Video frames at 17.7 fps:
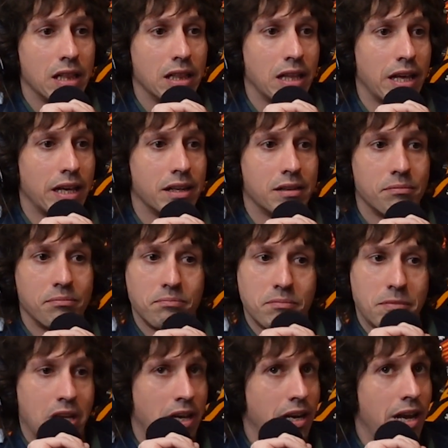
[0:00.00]
like
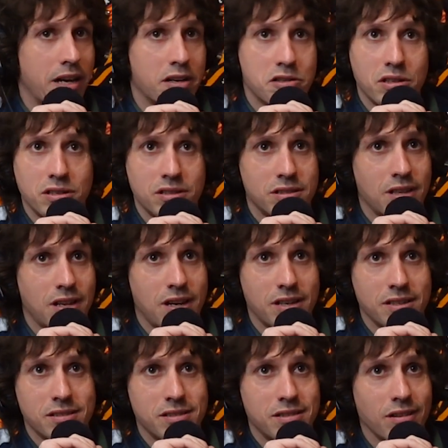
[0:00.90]
connections that
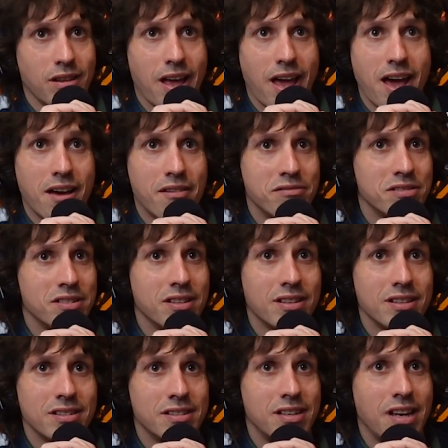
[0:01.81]
I still have to
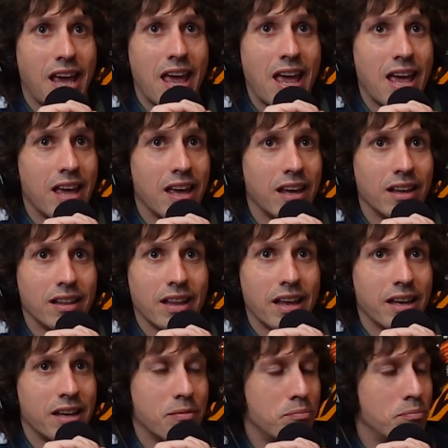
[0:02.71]
this day,
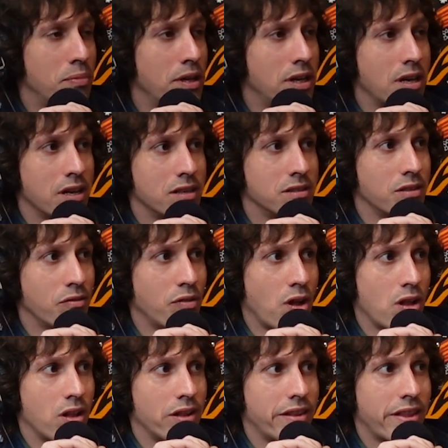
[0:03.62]
like because of
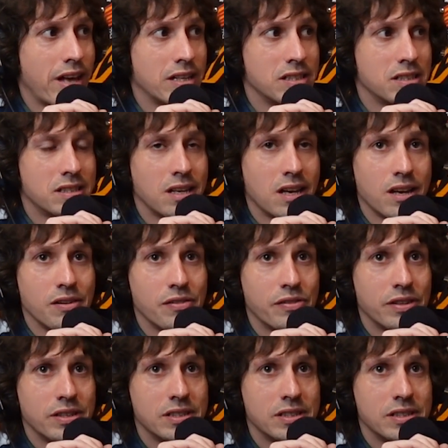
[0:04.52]
all of that stuff.